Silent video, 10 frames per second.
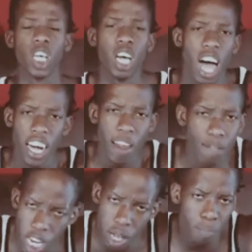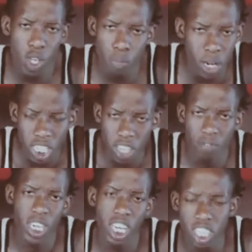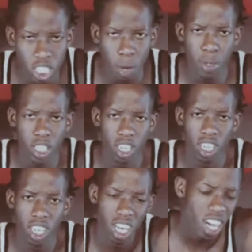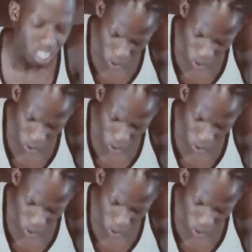at the moment. So it's to really bring